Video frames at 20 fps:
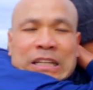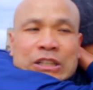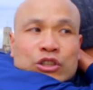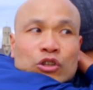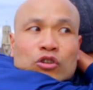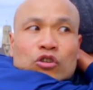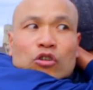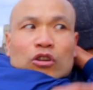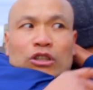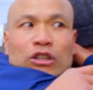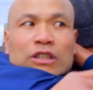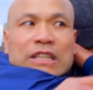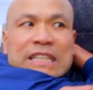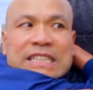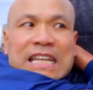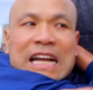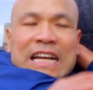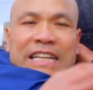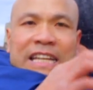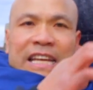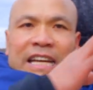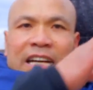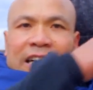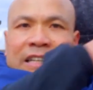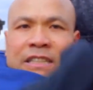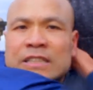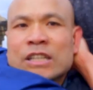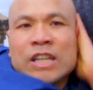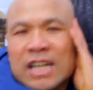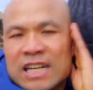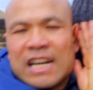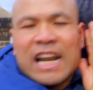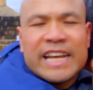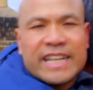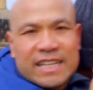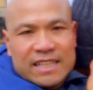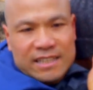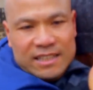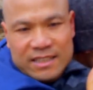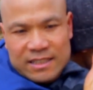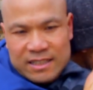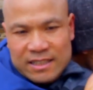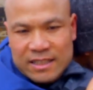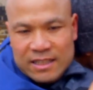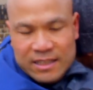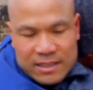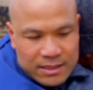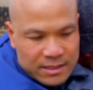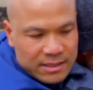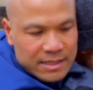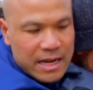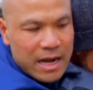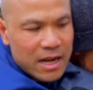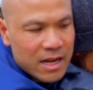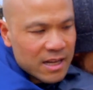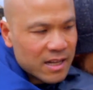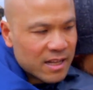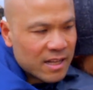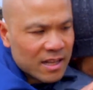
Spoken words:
You got this hand here, link. Yeah?